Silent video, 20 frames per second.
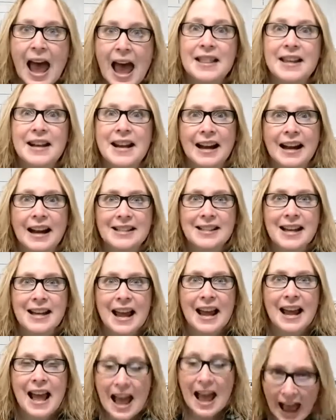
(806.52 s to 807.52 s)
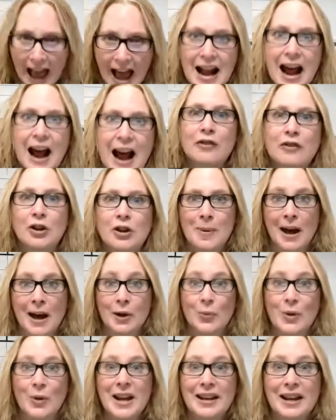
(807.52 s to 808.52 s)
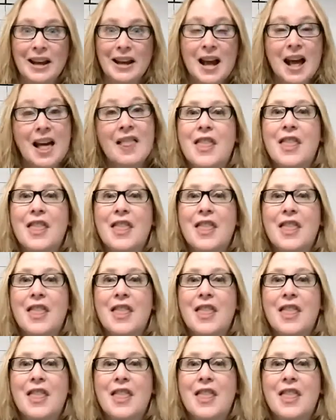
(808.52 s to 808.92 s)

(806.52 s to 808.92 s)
and the next day, and after about a week,